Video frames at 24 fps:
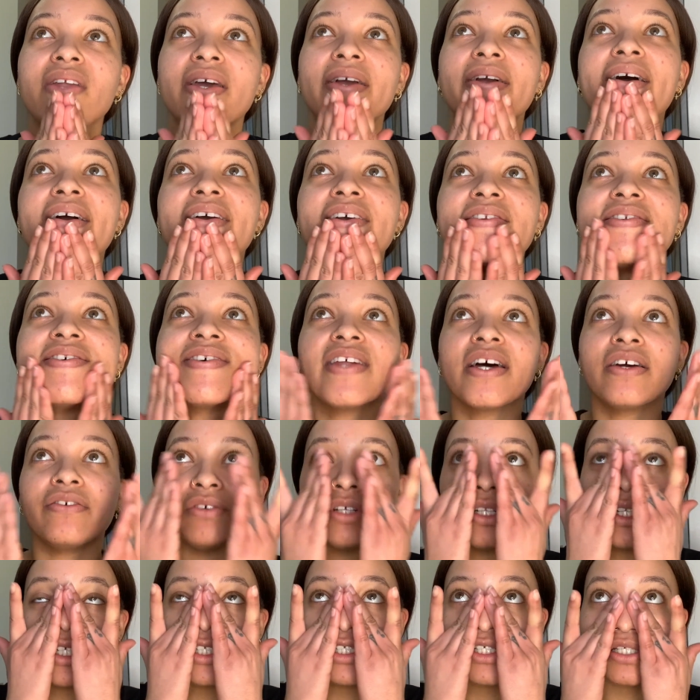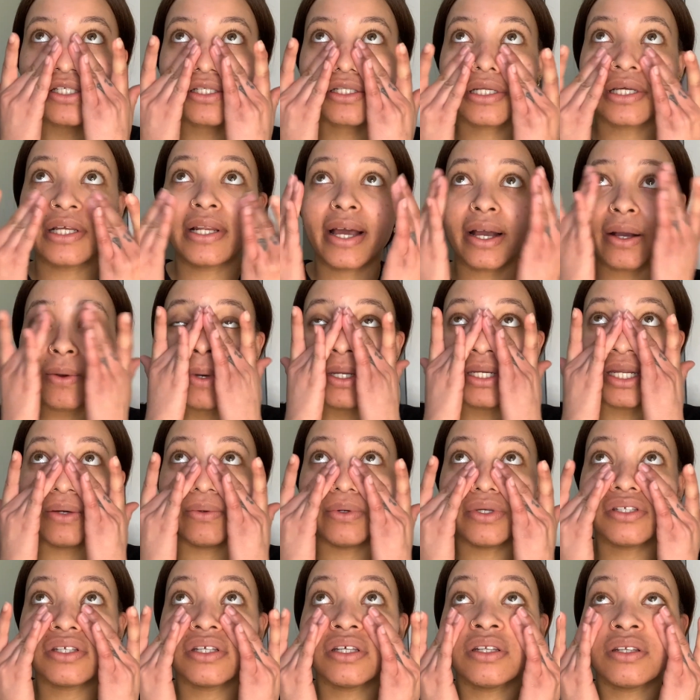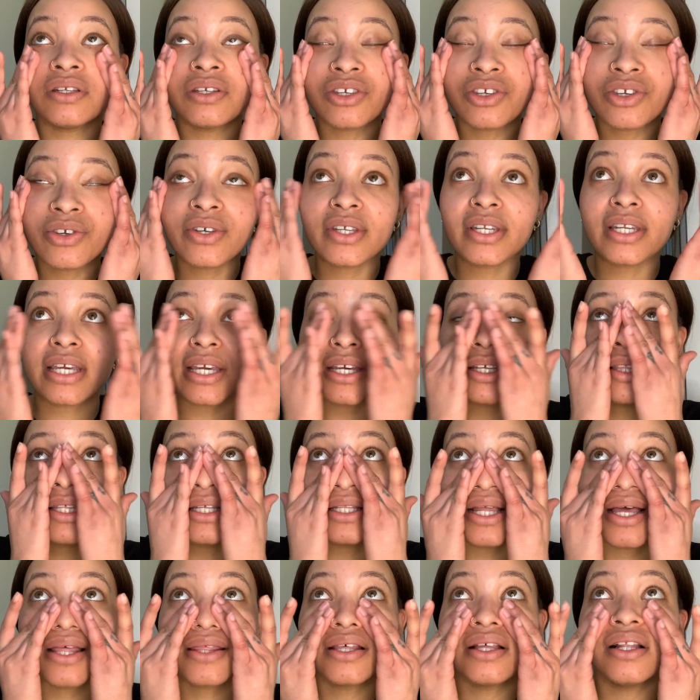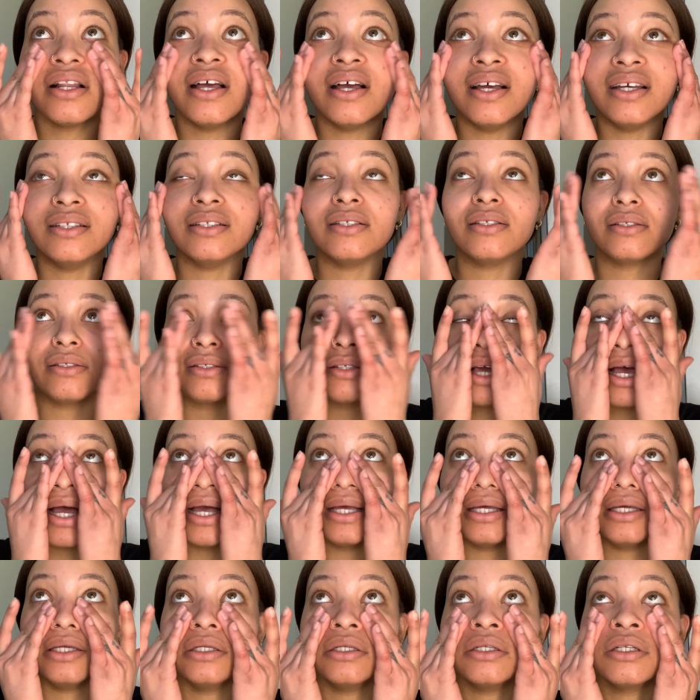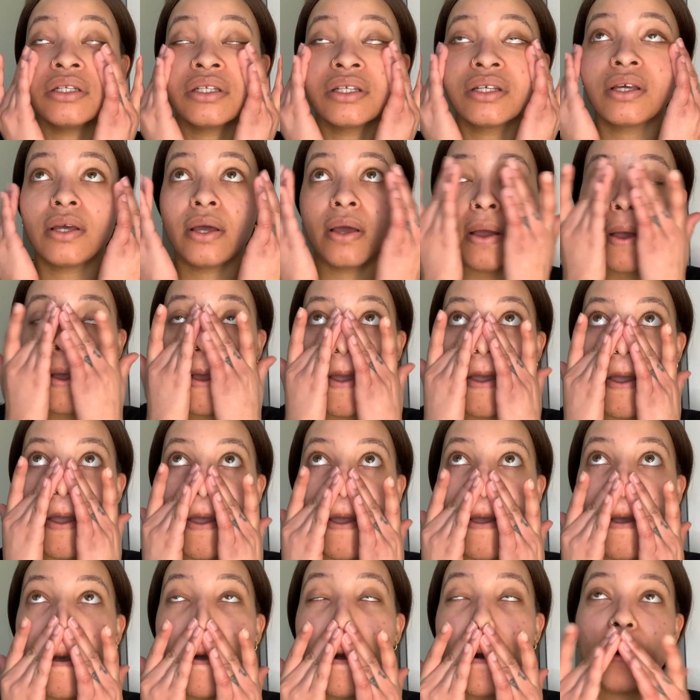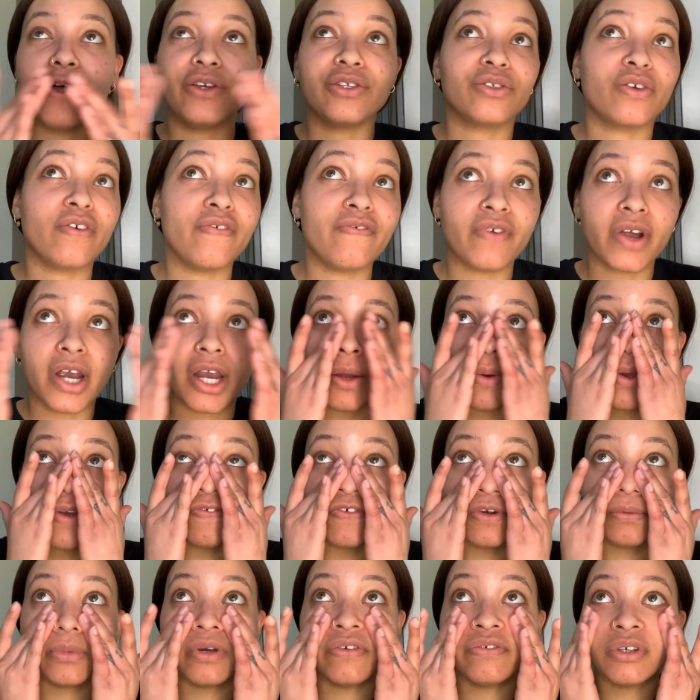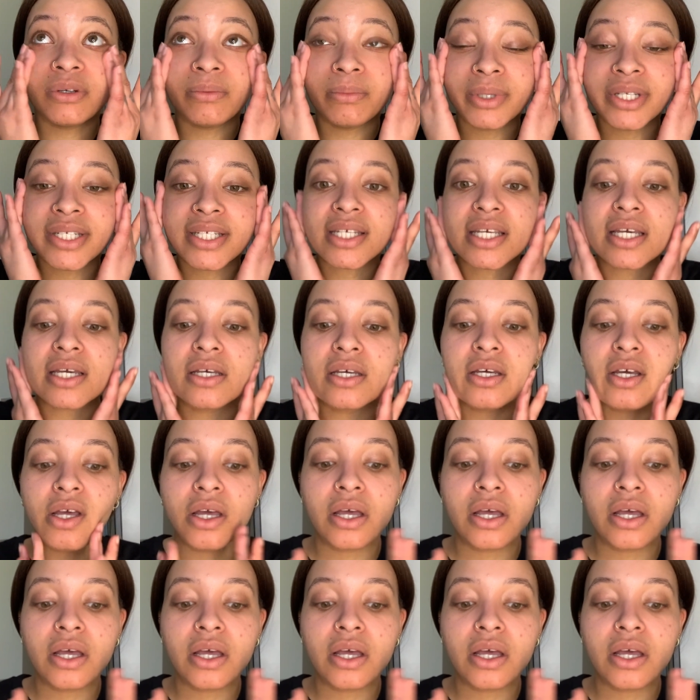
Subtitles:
I did that religiously like when I was in uni in the Netherlands, and I was so far away from everybody.